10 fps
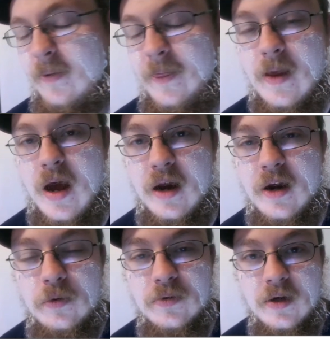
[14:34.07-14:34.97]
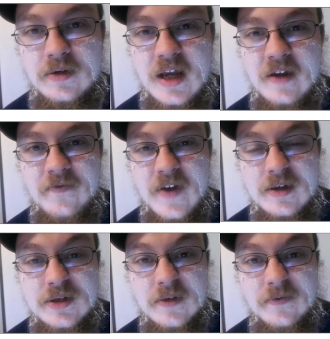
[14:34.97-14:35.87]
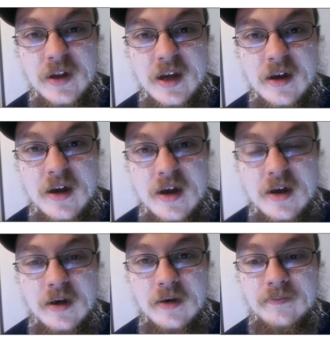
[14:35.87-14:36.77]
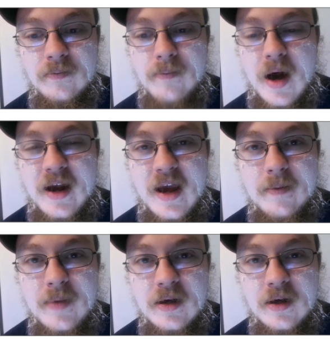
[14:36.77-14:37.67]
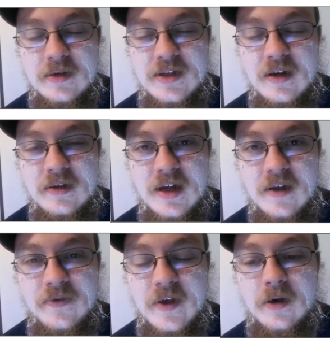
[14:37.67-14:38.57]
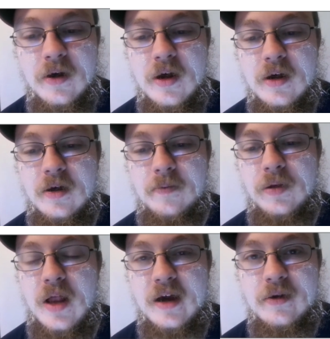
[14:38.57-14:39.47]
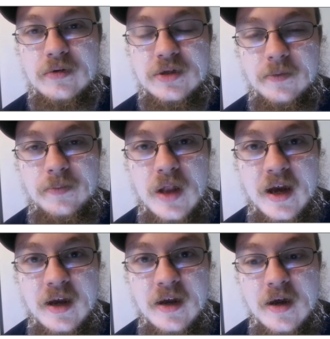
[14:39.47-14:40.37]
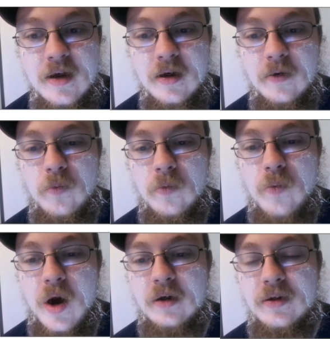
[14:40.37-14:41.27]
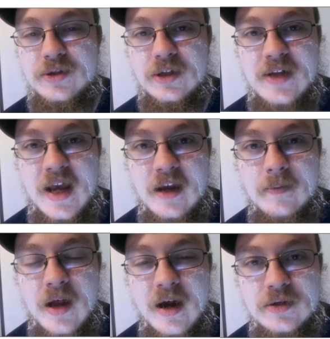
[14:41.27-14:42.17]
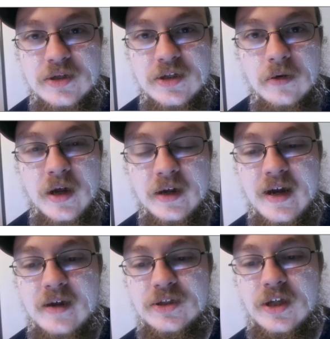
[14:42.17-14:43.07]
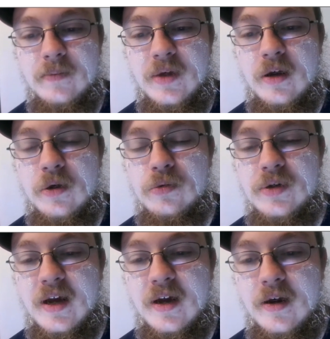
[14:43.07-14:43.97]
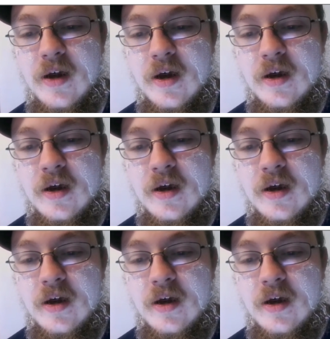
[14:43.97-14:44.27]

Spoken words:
And I know defensively, Miami didn't get their players to play well as a team last year like SMU did.